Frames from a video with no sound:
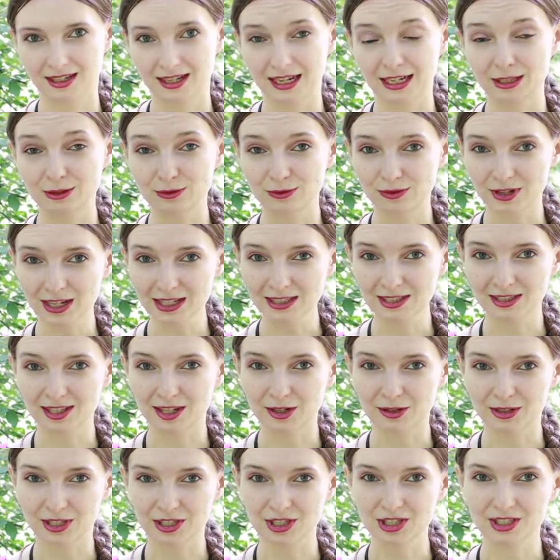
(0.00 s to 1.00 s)
In fact,
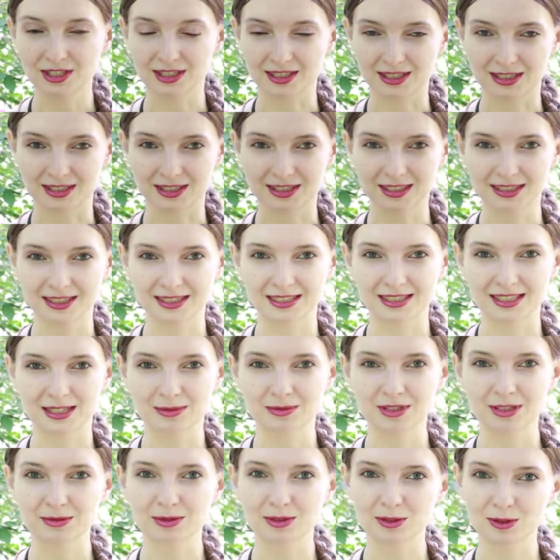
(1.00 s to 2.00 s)
Trayodashi Tithi is
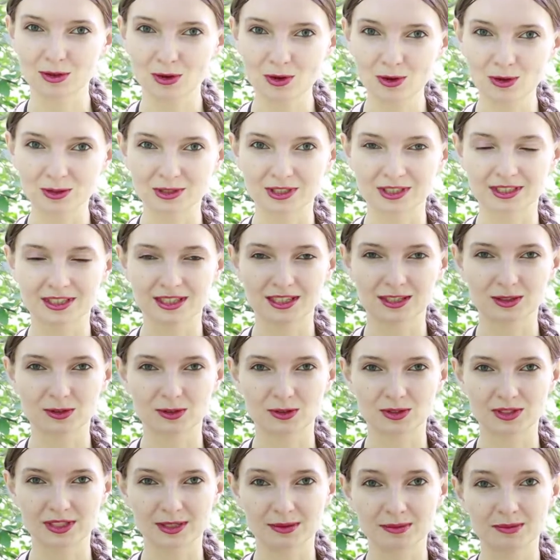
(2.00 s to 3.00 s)
sometimes called in
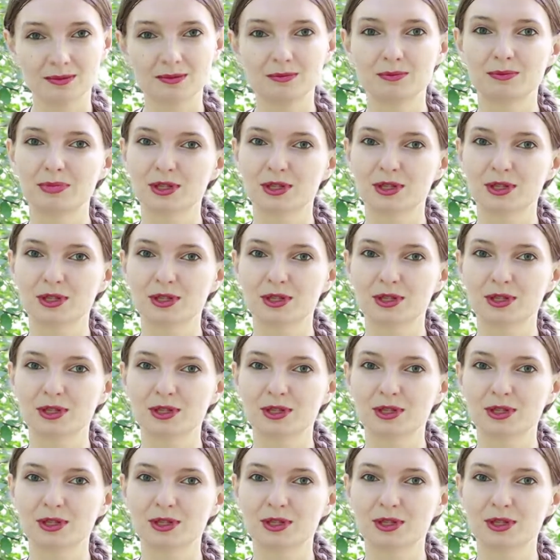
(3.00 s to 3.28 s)
Hinduism